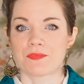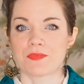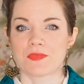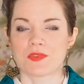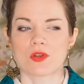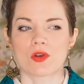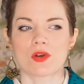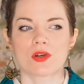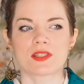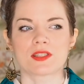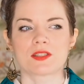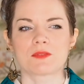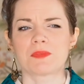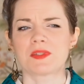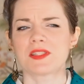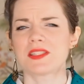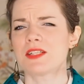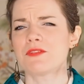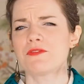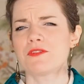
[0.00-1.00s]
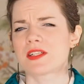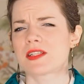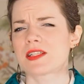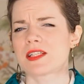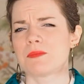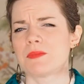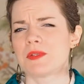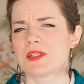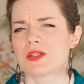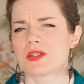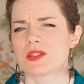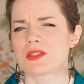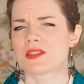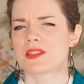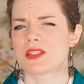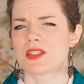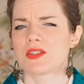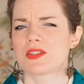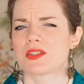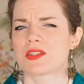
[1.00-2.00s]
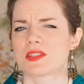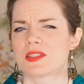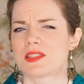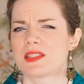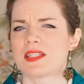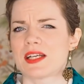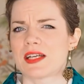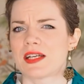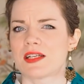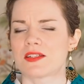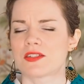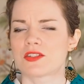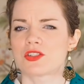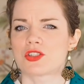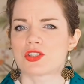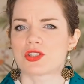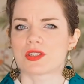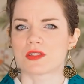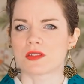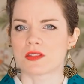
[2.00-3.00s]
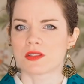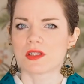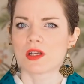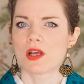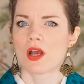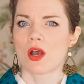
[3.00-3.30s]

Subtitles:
Not specifically because there is a stain, it's just